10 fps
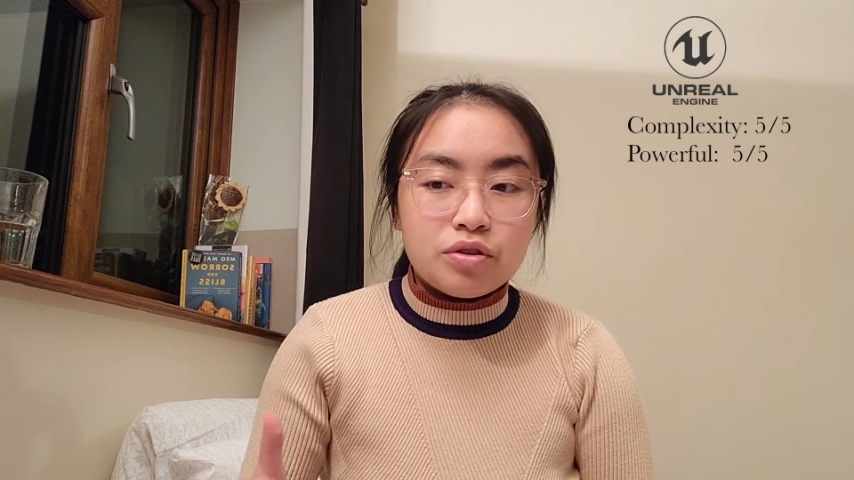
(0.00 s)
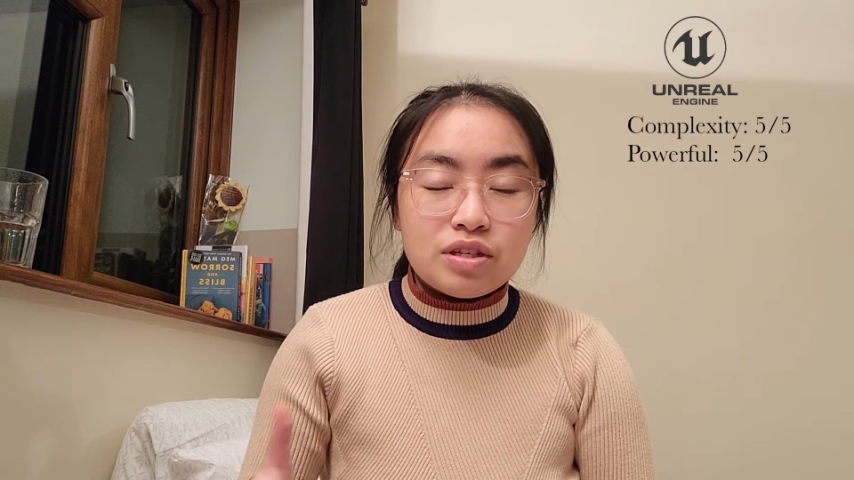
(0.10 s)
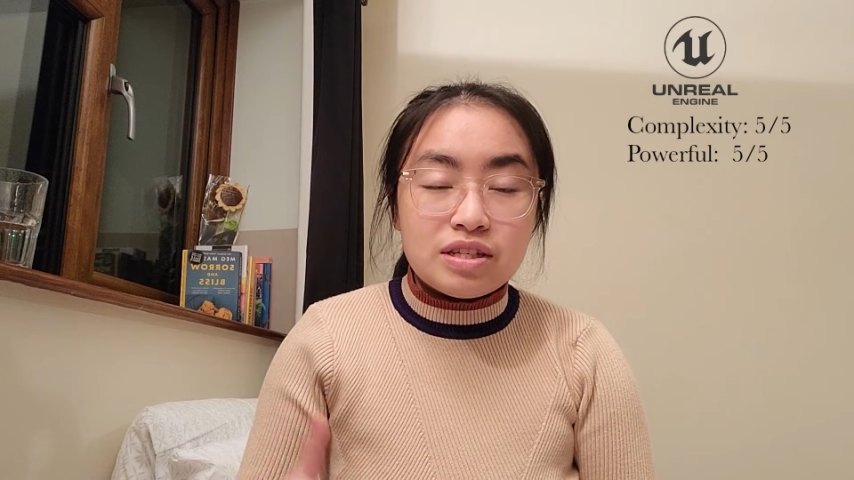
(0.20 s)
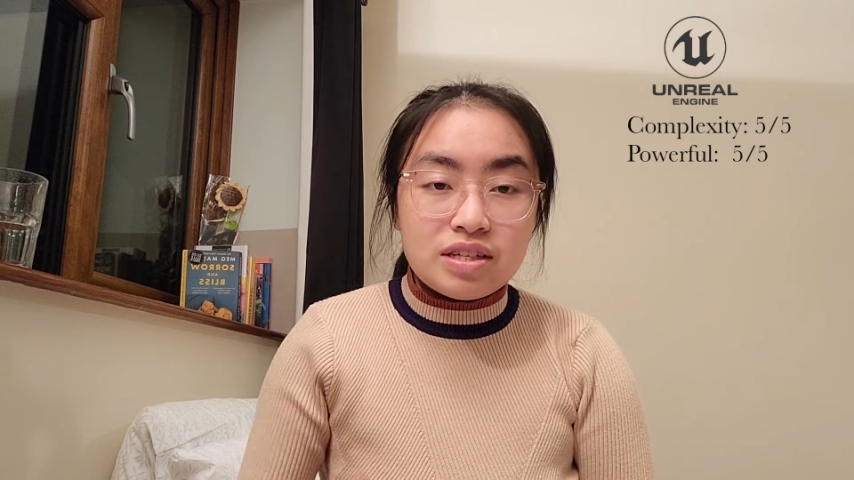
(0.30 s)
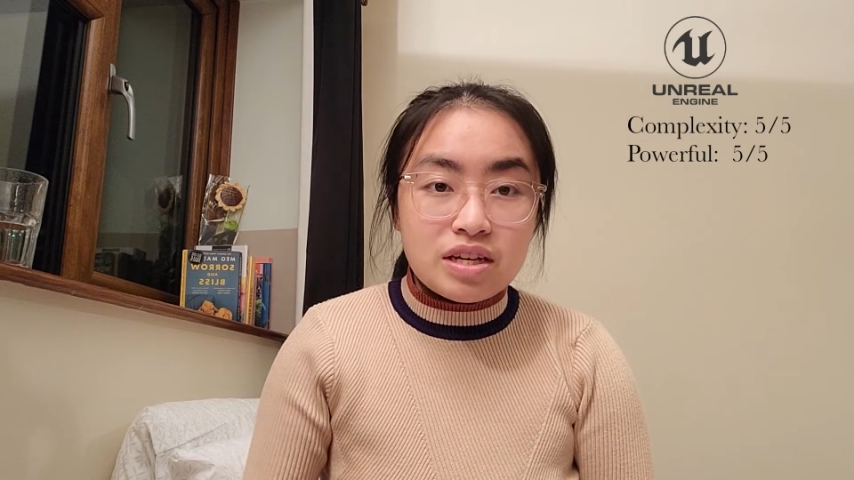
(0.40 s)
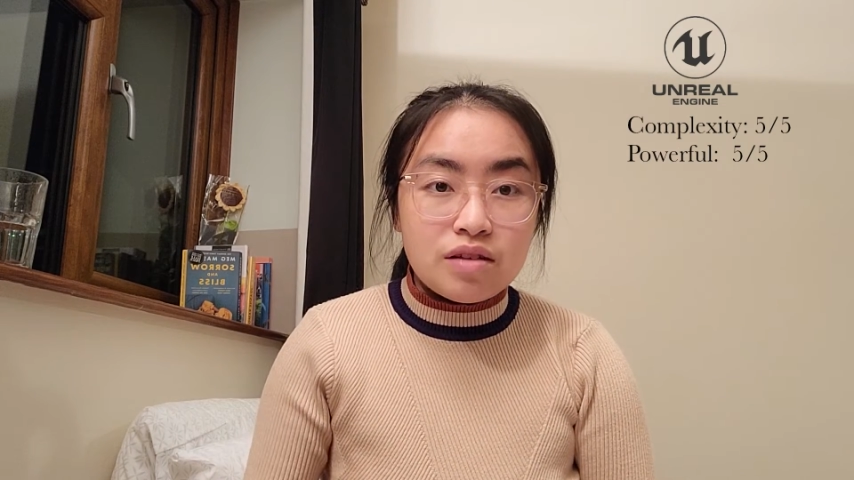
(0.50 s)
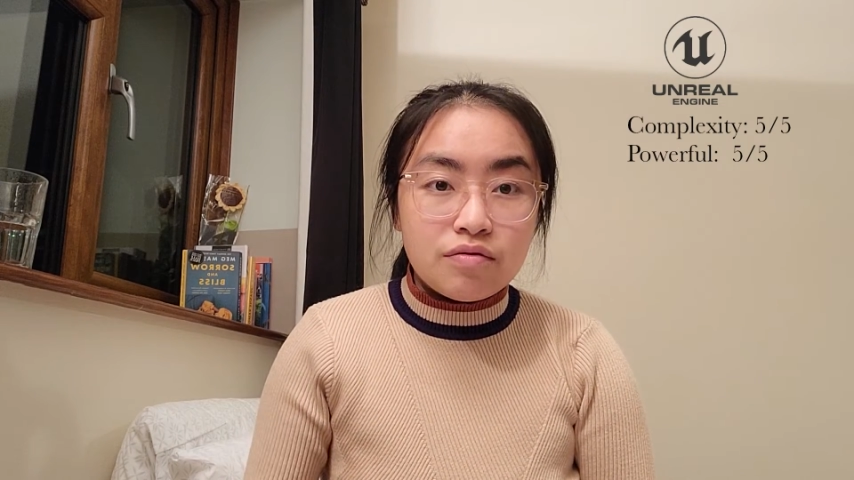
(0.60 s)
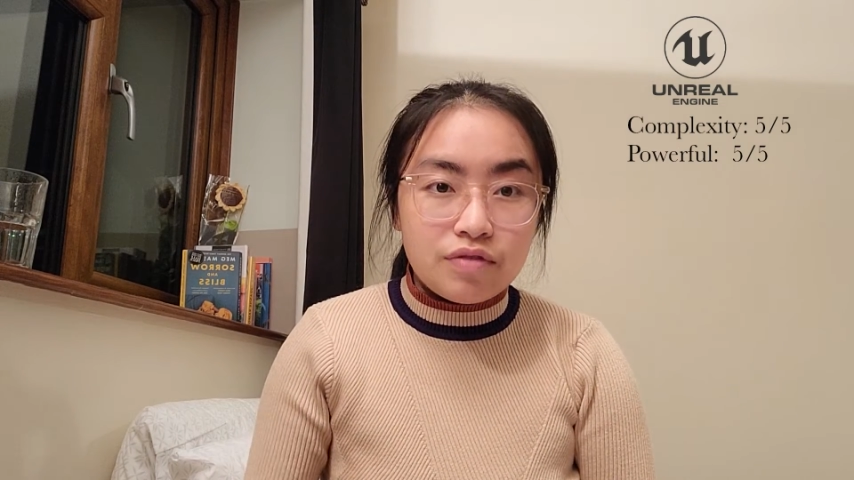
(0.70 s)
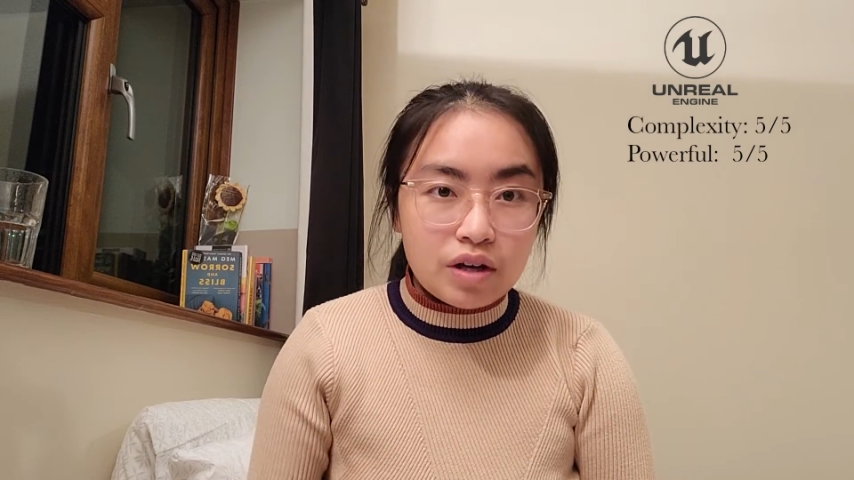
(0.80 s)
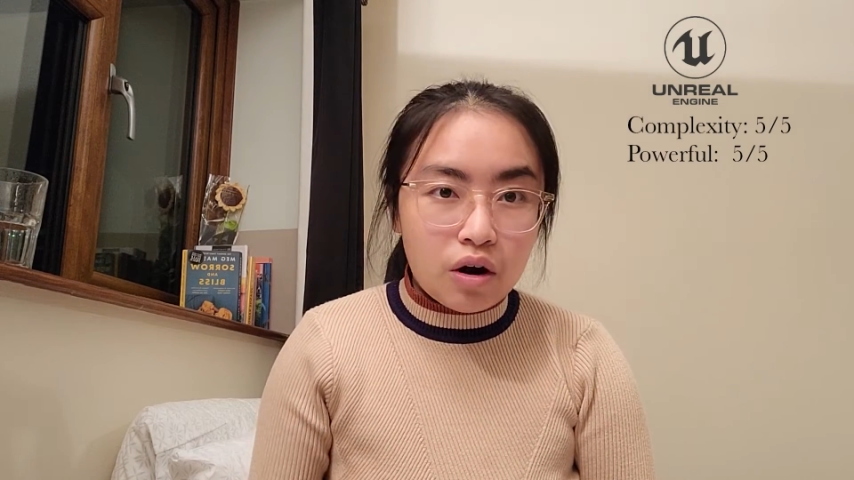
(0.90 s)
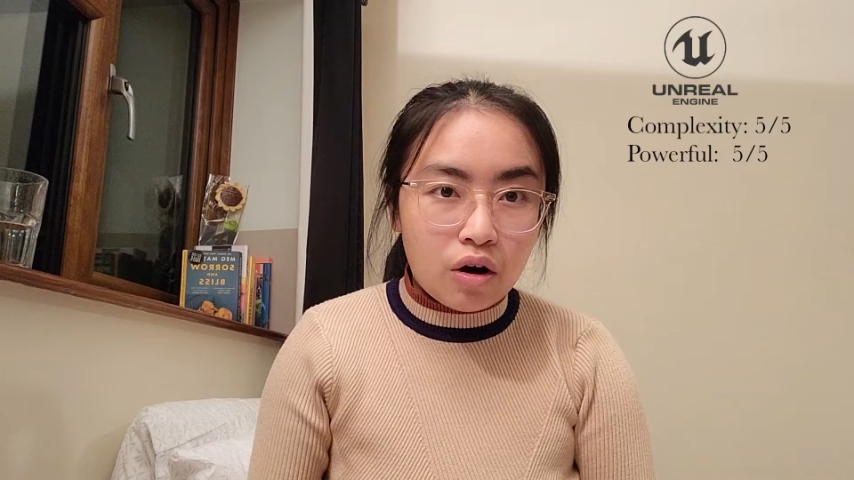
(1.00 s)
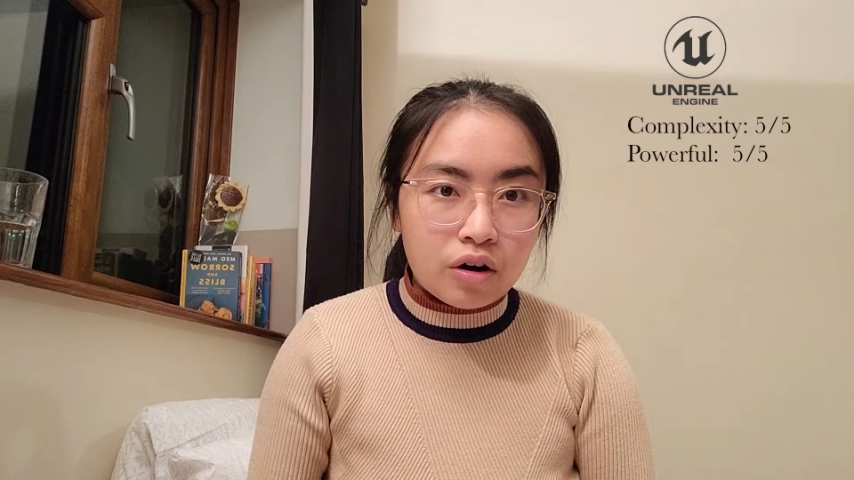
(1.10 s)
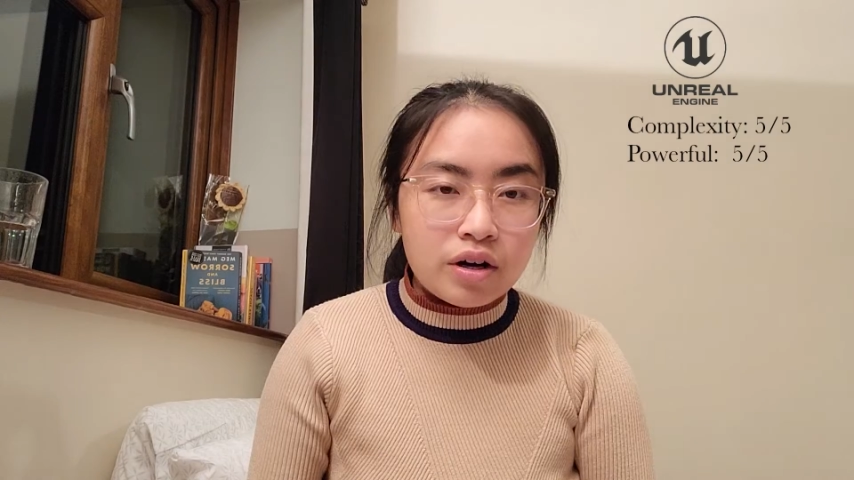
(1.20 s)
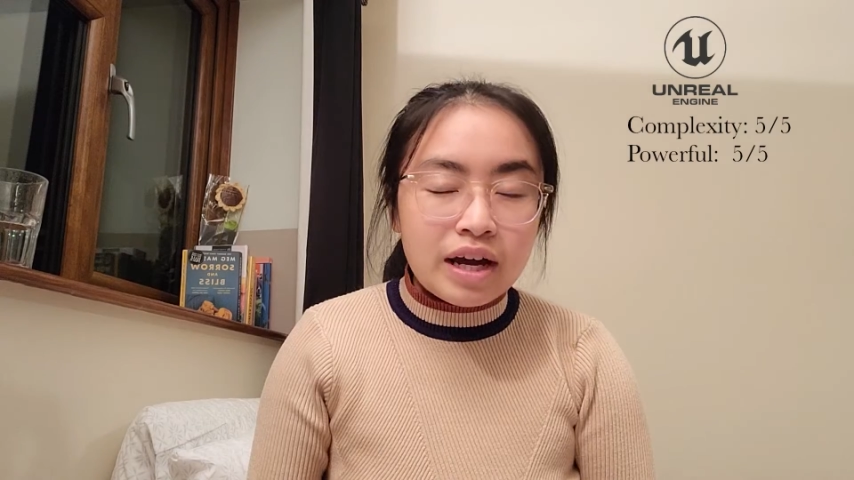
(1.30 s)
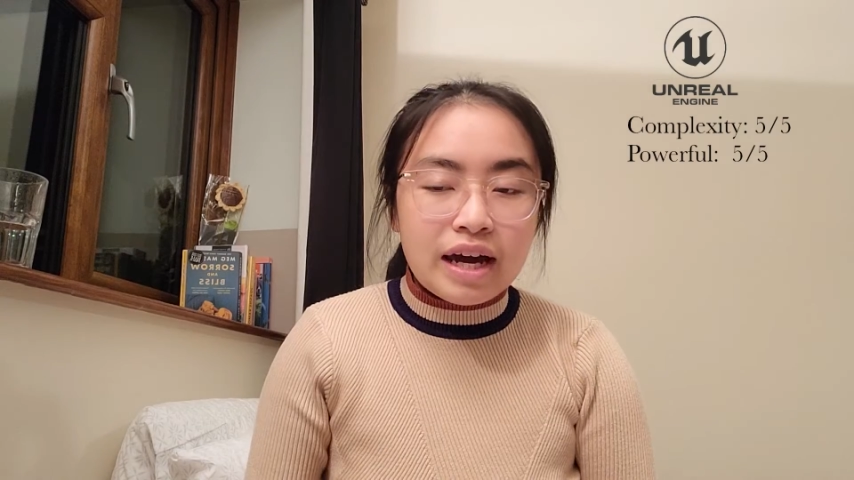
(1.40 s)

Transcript: to see in VR,